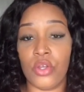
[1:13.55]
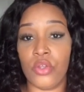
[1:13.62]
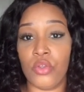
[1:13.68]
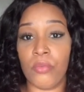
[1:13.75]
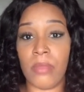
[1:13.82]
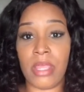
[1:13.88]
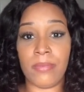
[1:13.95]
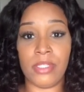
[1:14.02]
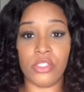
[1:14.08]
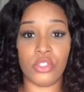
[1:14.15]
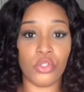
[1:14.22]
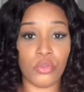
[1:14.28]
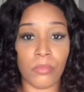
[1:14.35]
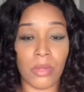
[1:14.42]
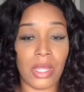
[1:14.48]
you're maybe
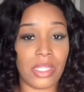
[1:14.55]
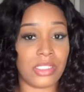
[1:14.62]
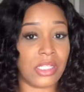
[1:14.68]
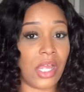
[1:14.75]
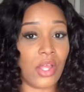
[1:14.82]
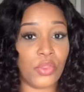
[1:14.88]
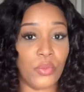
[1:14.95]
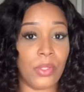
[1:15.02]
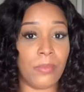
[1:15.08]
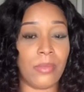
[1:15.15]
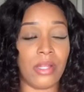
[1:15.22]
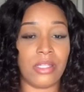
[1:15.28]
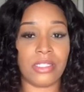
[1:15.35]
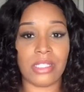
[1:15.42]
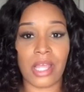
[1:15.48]
2 months out, 3
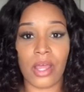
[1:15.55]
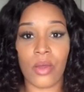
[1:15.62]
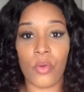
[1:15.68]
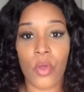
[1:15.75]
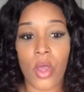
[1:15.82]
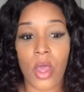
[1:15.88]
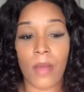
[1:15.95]
months out,